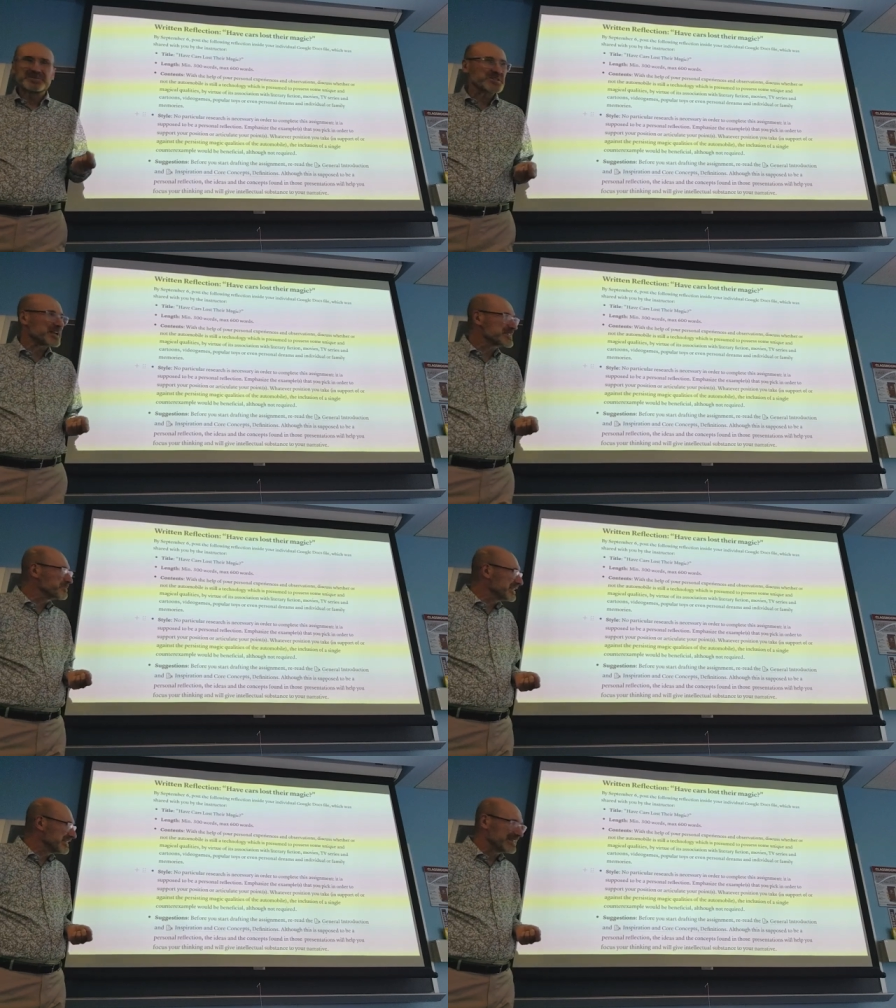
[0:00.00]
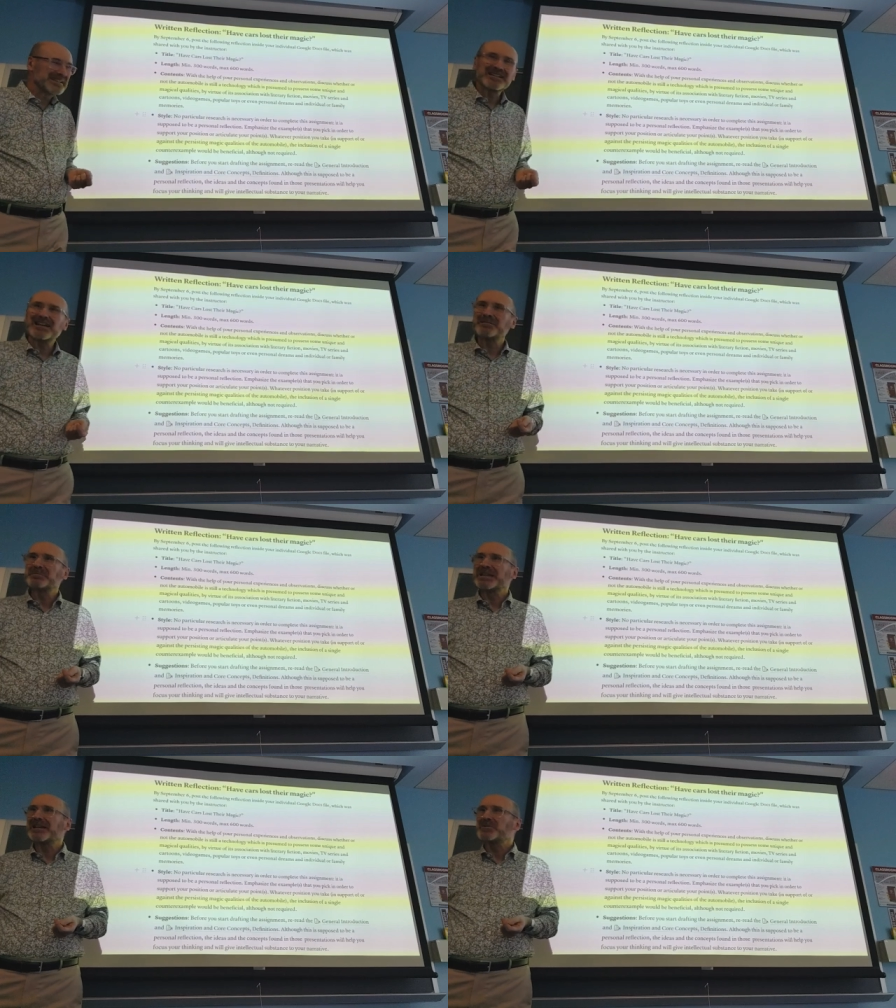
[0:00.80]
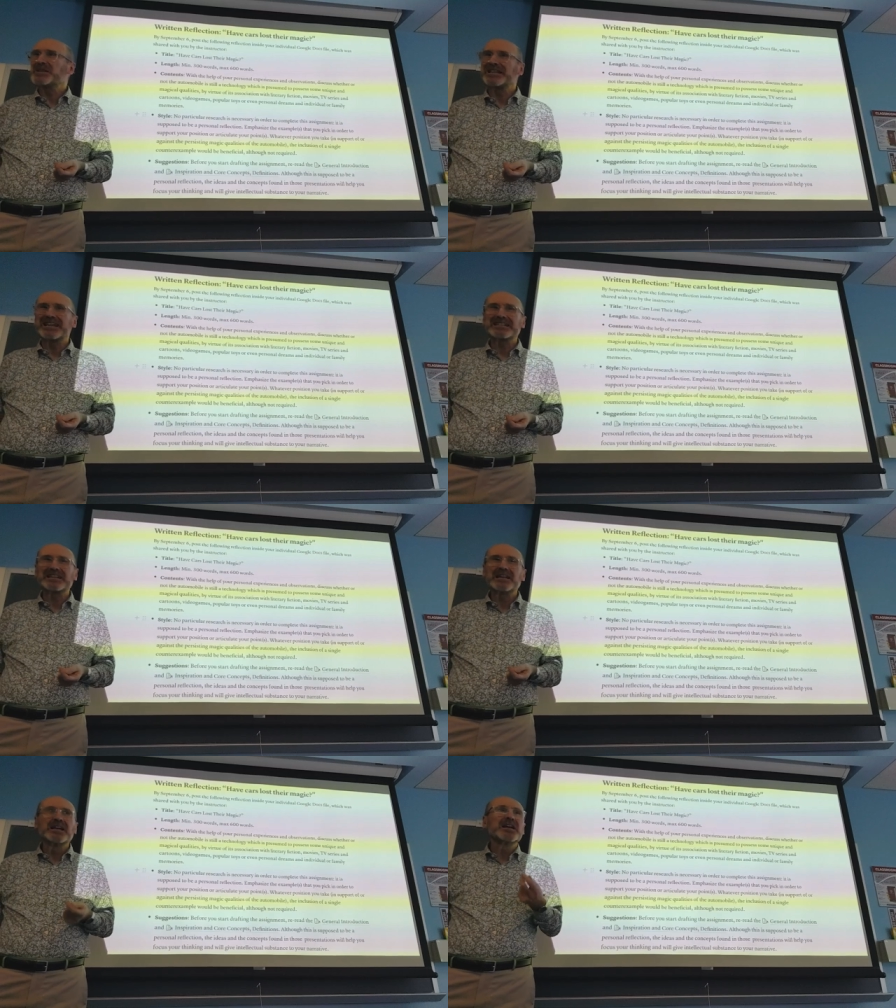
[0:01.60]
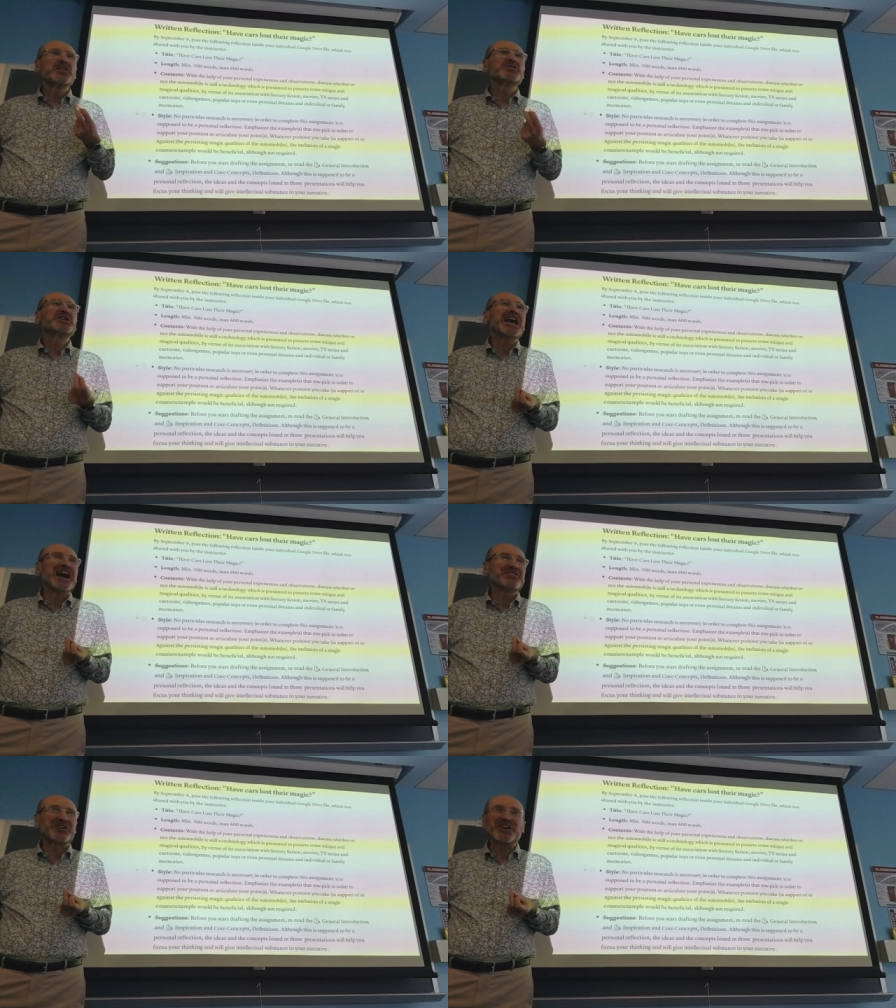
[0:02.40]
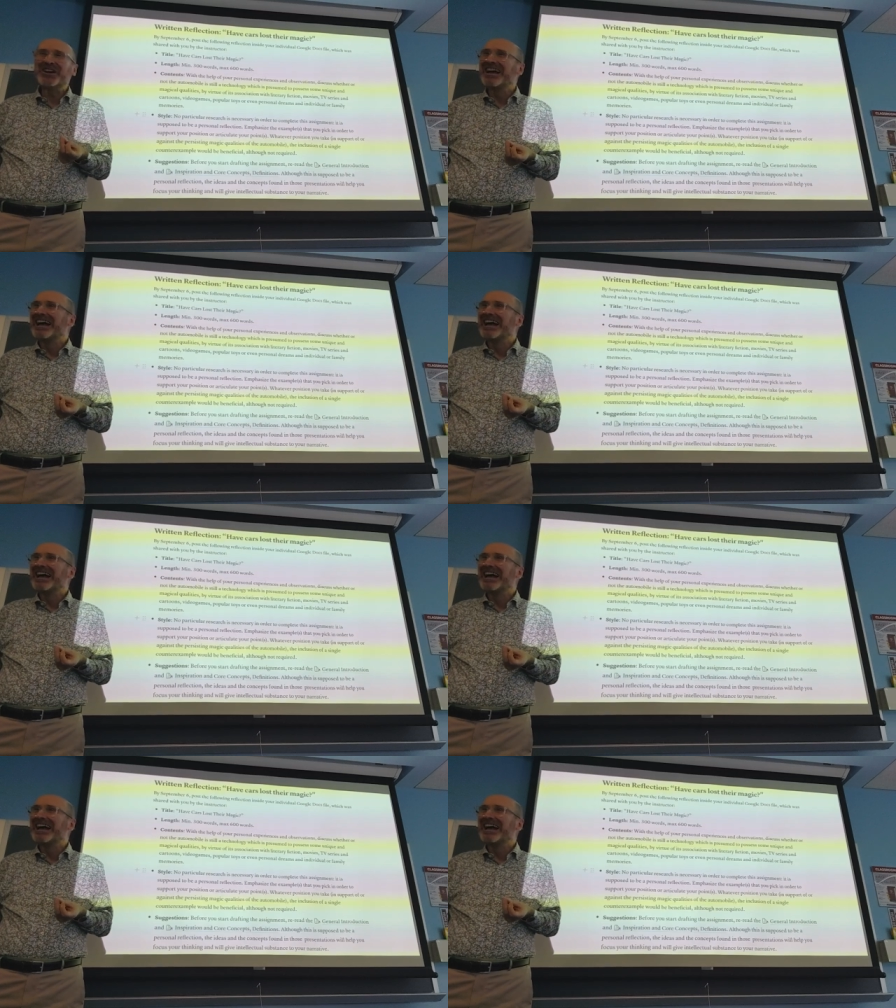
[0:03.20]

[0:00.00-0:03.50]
ChatGPT can be hallucinating. The other